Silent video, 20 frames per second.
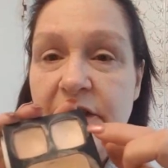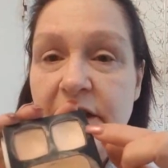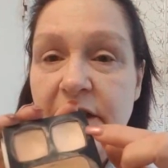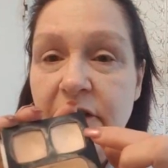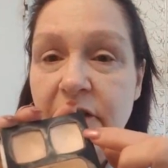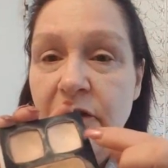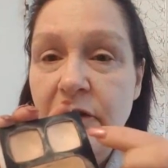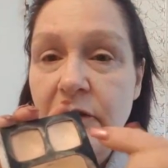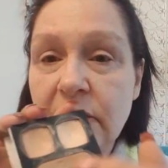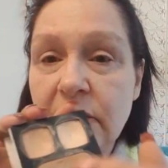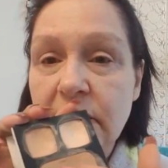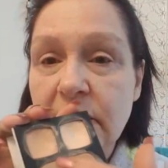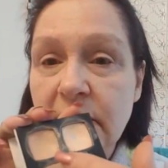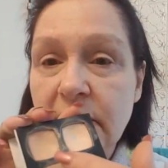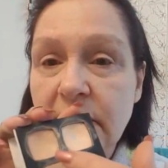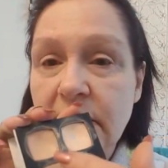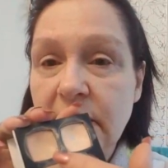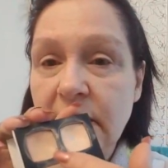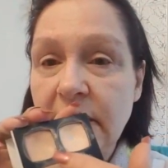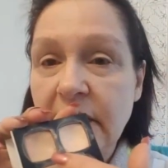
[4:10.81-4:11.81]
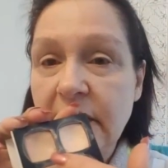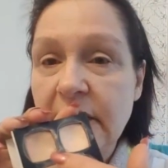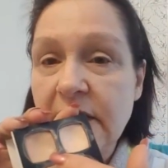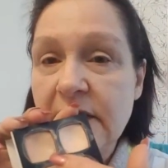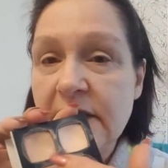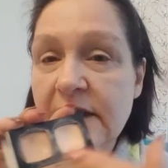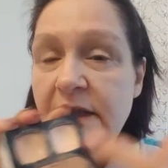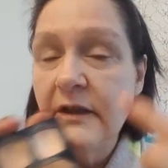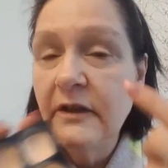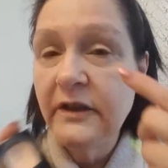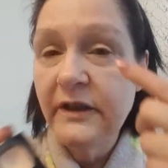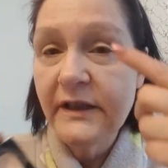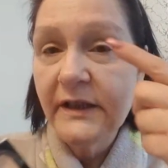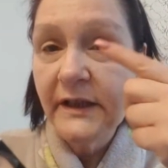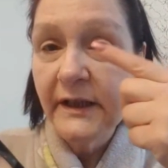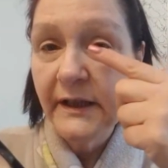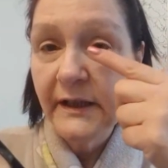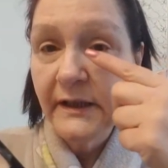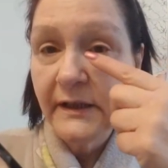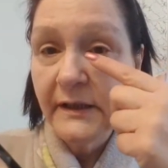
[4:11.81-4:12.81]
0 and Concealer
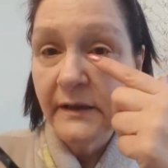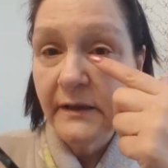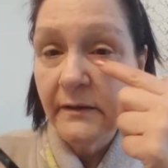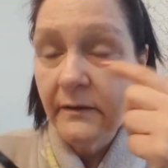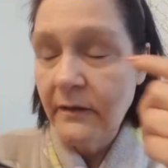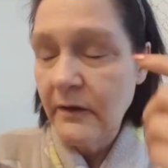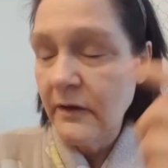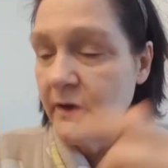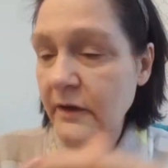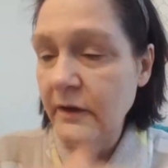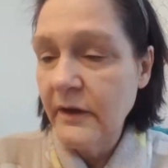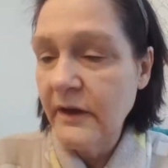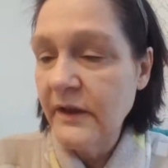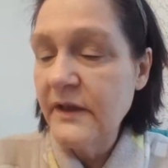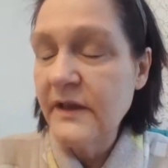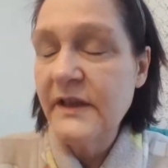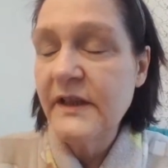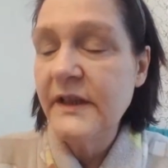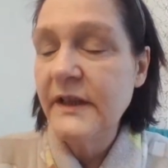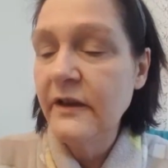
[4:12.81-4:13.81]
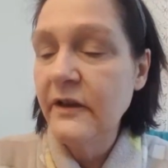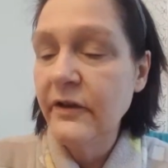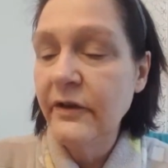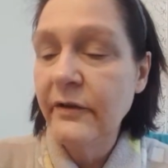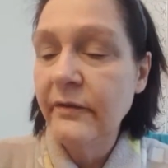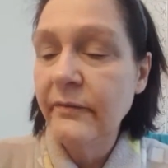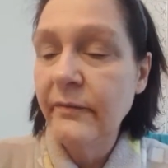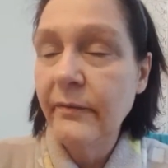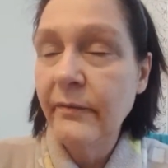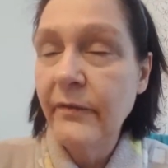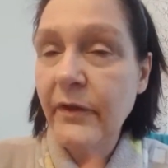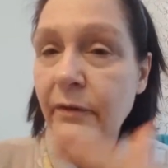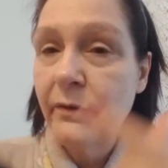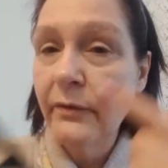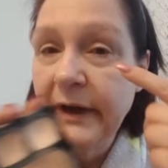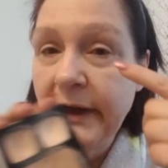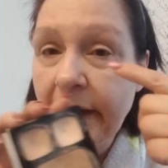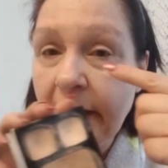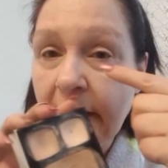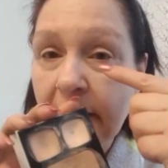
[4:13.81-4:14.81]
6, or Concealer
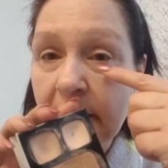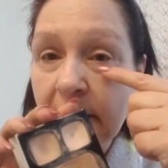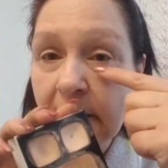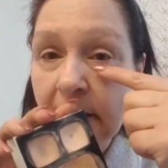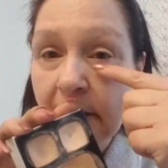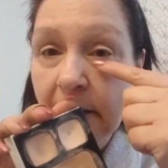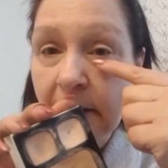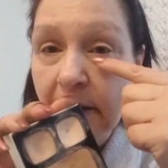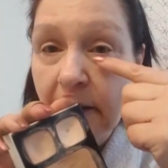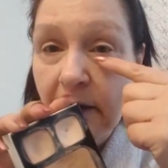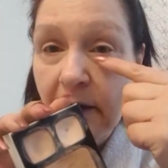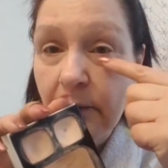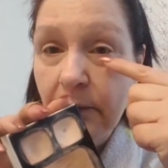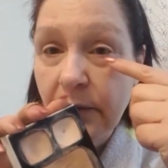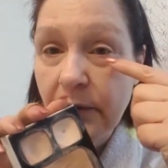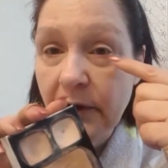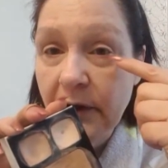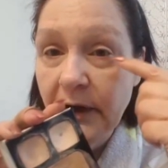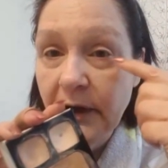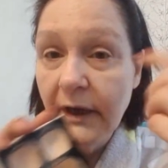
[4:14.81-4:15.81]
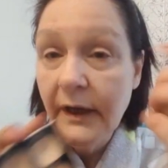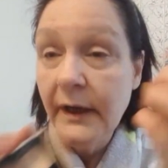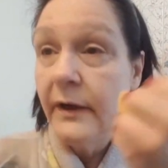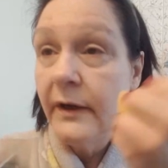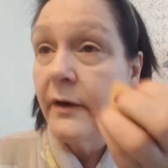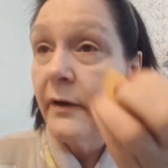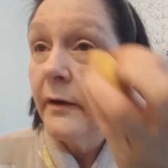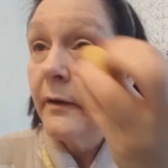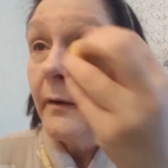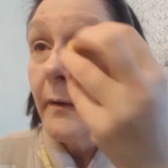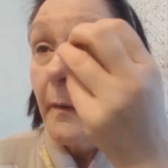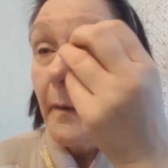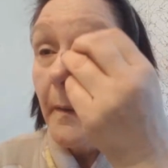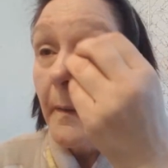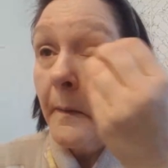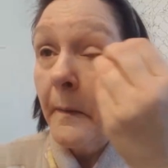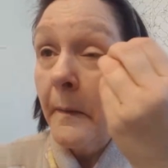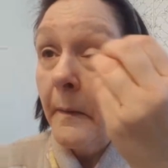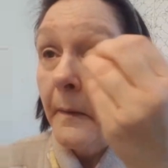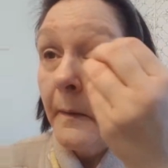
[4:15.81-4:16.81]
3 I put here,
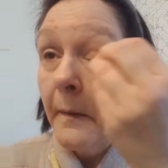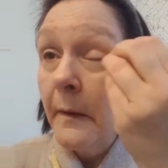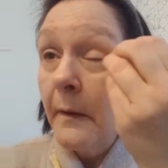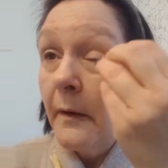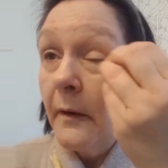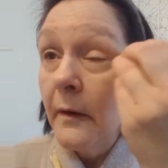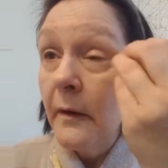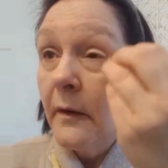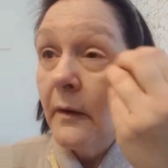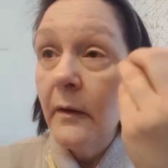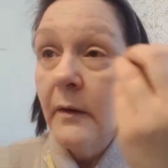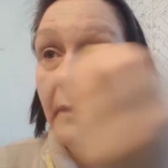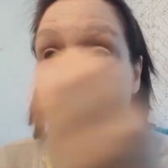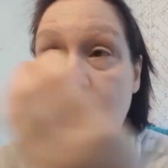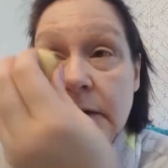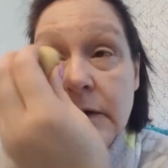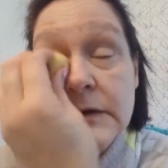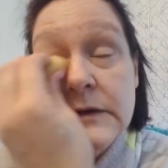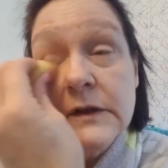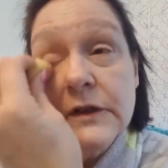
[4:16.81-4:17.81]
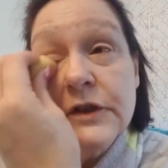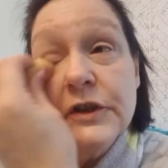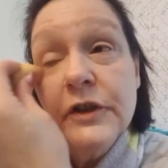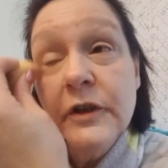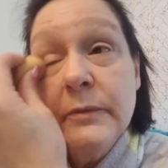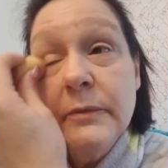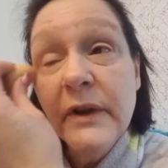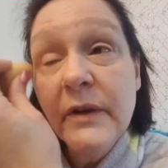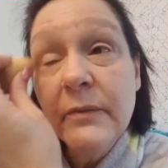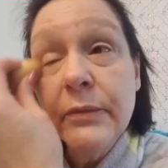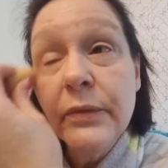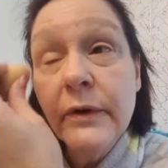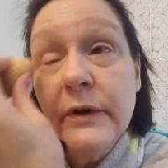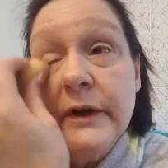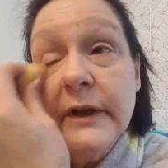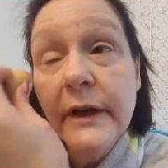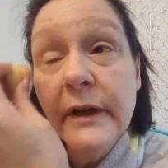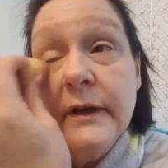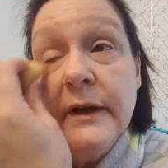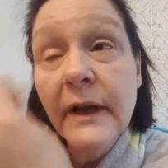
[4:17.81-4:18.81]
because it should be
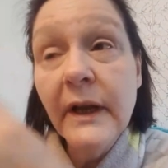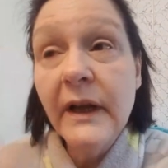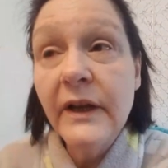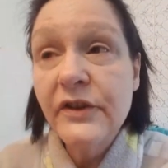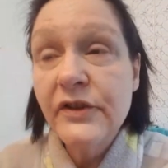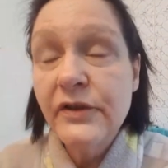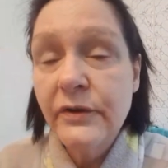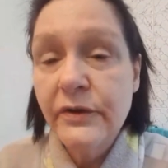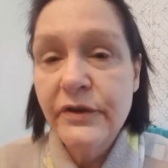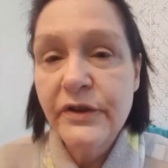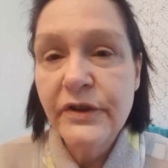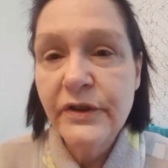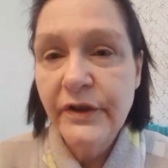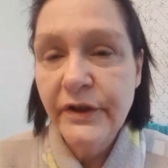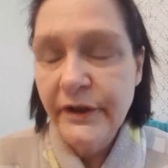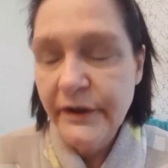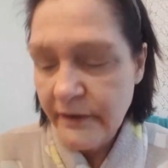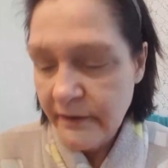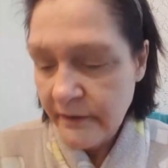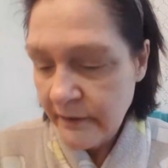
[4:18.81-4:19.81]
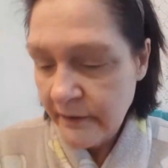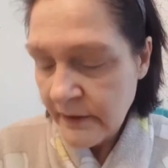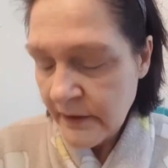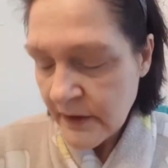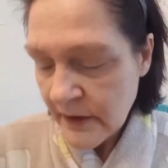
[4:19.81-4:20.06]
pretty natural to your